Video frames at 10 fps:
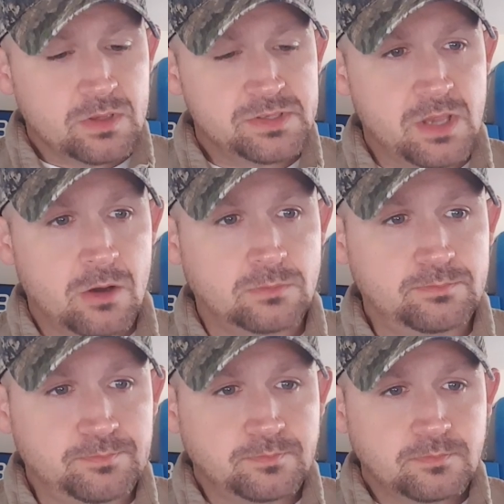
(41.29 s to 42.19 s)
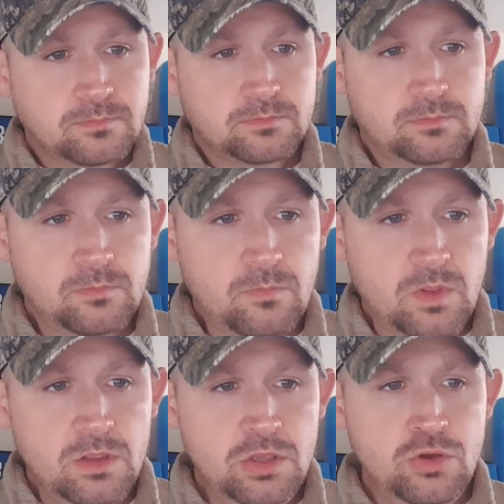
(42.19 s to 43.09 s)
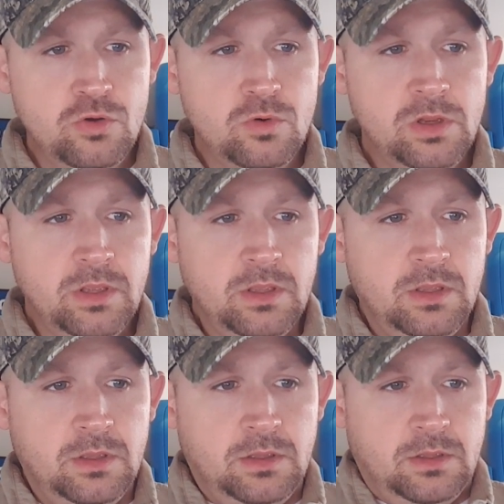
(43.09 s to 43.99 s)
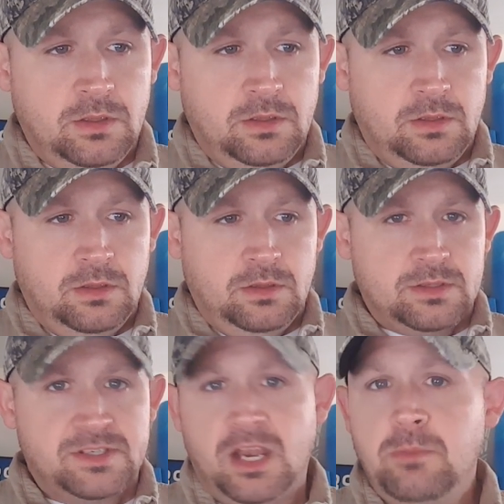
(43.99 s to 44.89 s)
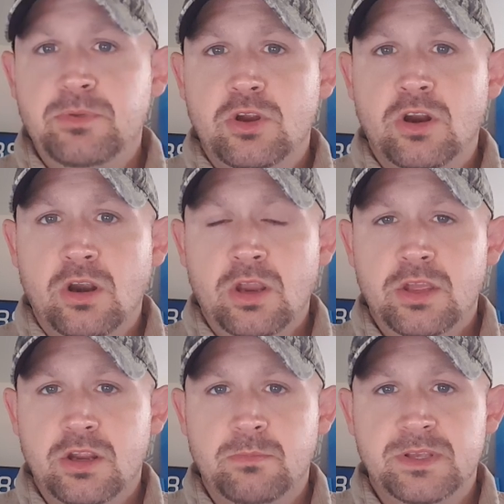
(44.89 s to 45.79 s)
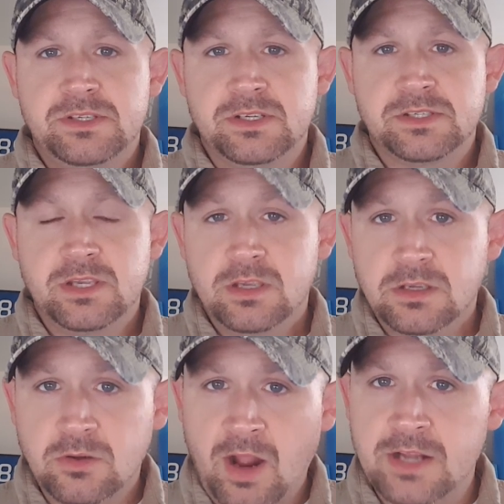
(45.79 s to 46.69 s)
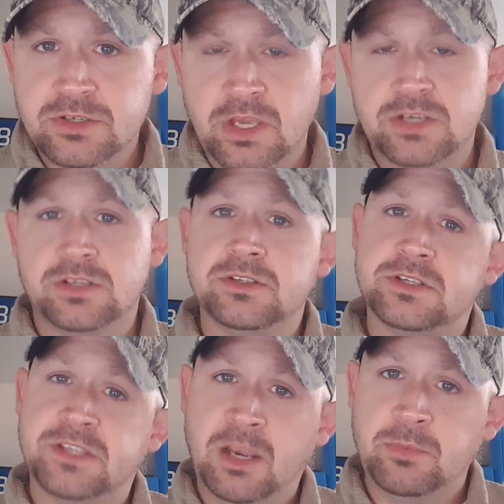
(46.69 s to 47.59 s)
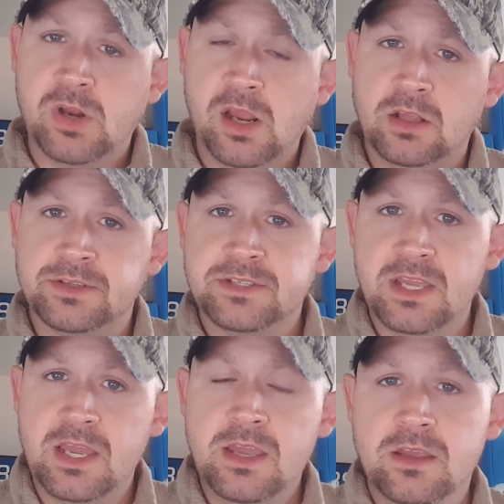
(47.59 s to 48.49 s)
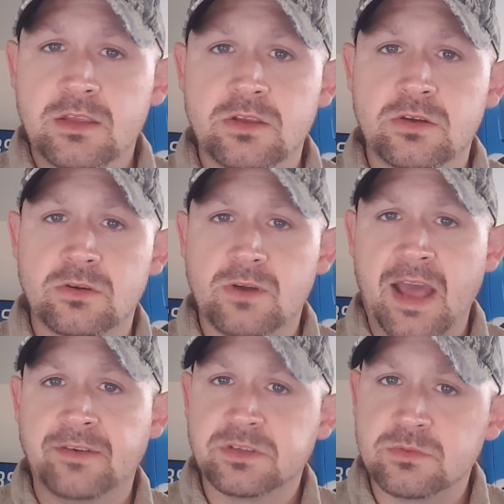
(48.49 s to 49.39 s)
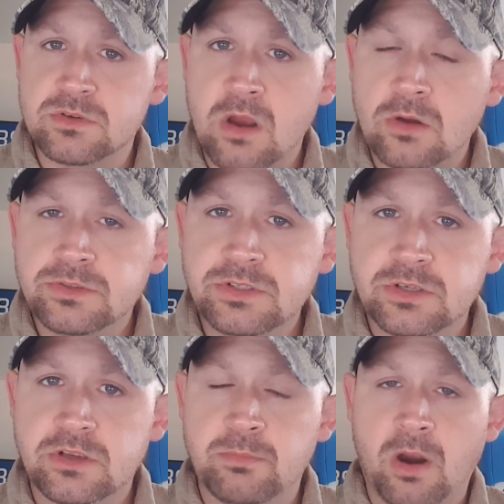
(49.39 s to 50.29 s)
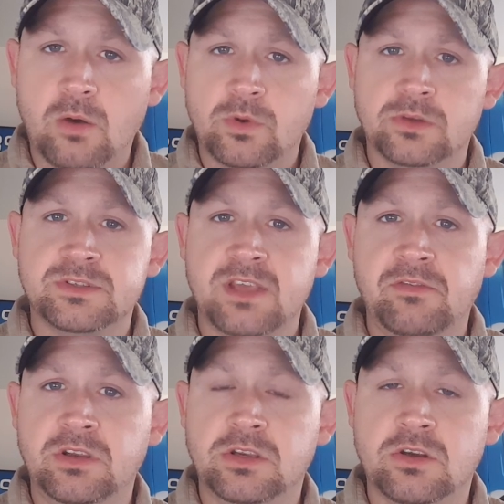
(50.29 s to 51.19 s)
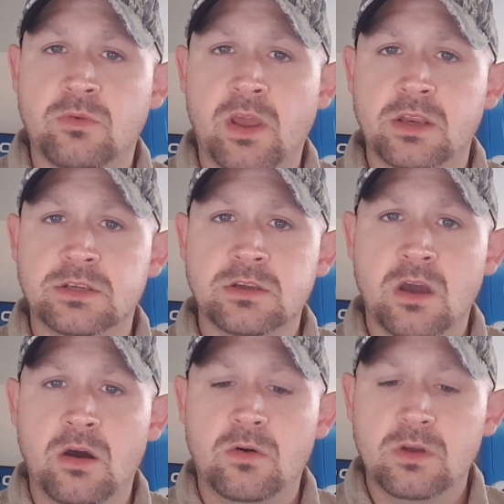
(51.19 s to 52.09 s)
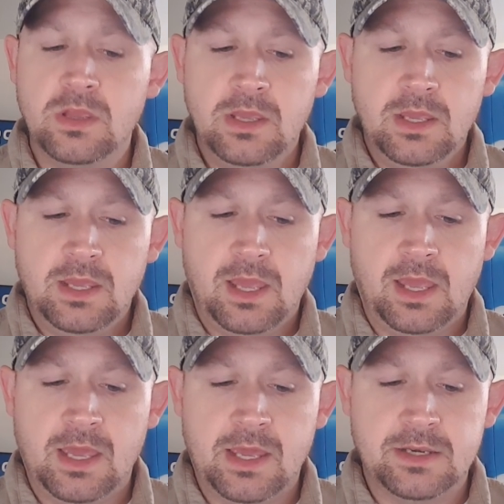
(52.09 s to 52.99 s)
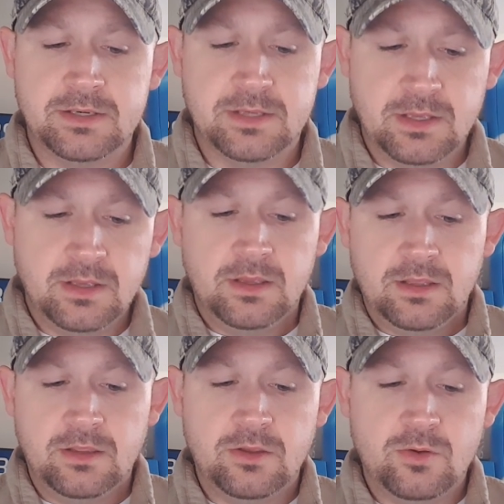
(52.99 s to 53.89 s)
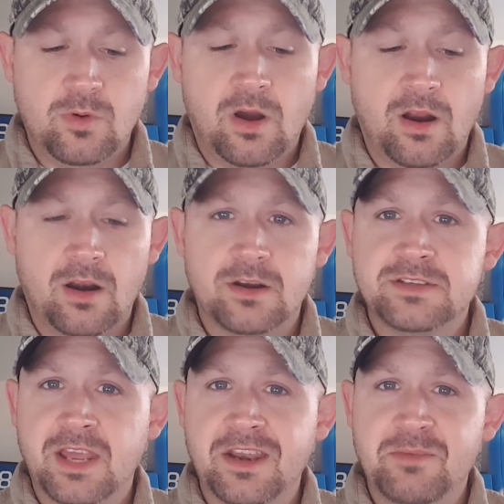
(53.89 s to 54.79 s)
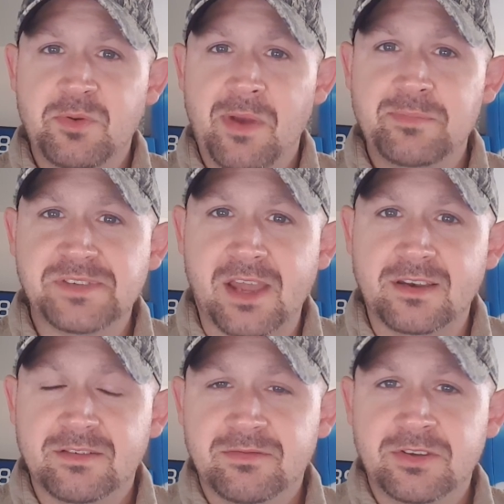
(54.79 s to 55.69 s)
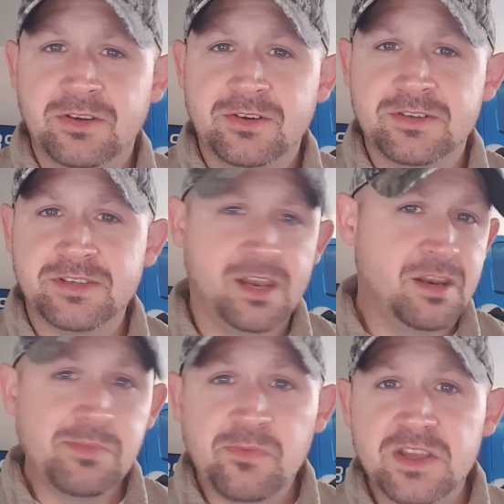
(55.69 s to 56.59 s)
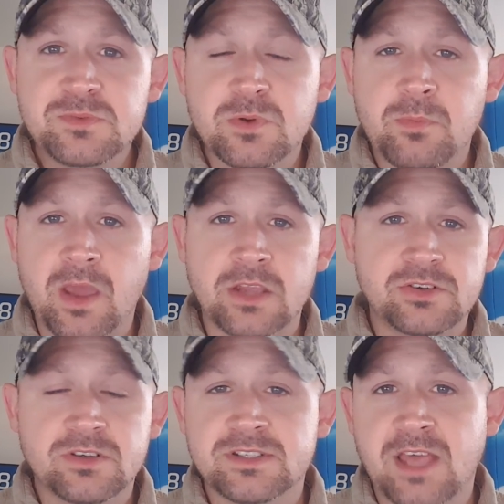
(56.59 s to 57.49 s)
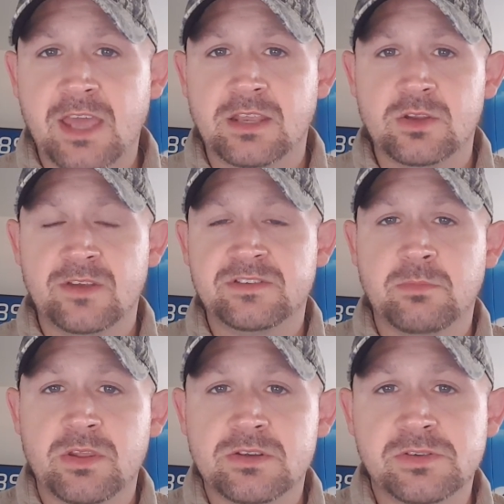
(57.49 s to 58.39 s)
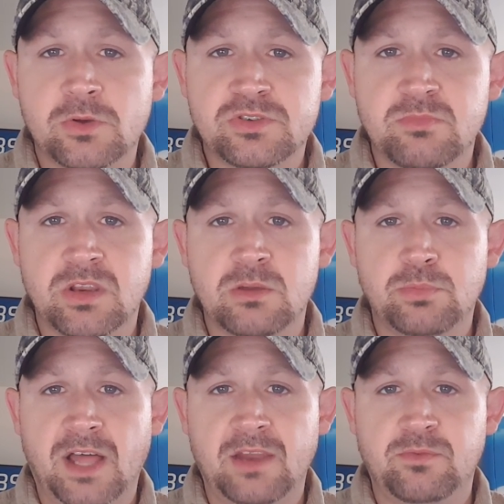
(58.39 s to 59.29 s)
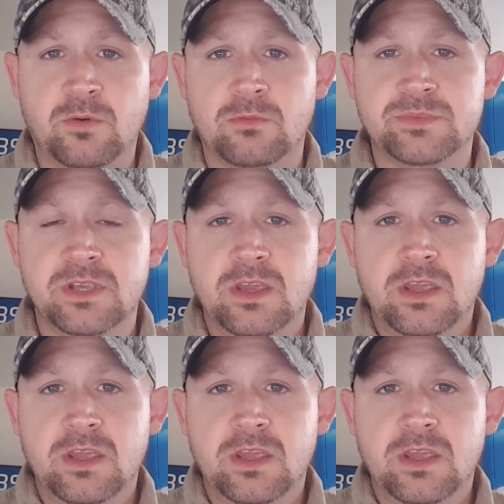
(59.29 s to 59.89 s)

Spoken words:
So you set up your business. Congratulations, you set up your LLC, you have some drones, you took your Part 107 and you're ready to go, and you are setting up your website, you're setting up your Facebook page, you're excited, you have some other social media platforms.